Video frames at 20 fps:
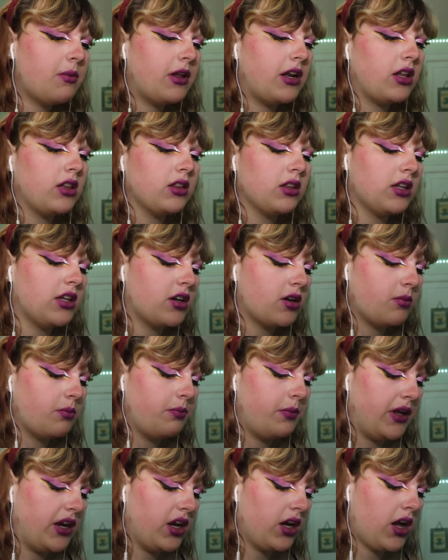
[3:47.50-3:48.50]
been a little
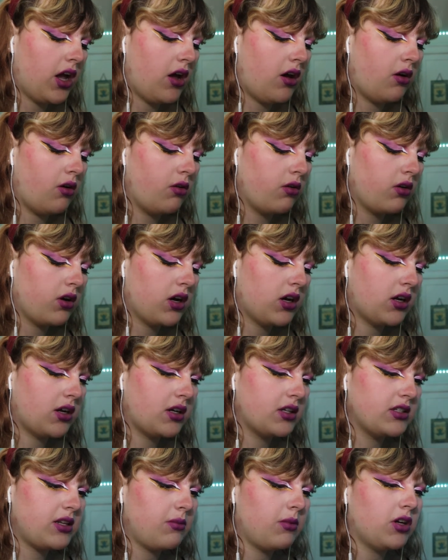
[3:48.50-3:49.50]
bit ago,
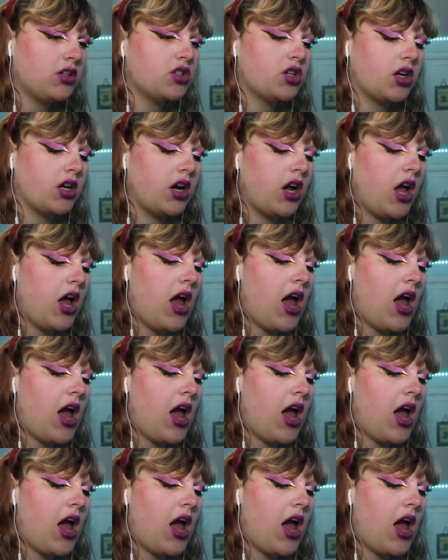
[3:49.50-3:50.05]
because I'm not sure.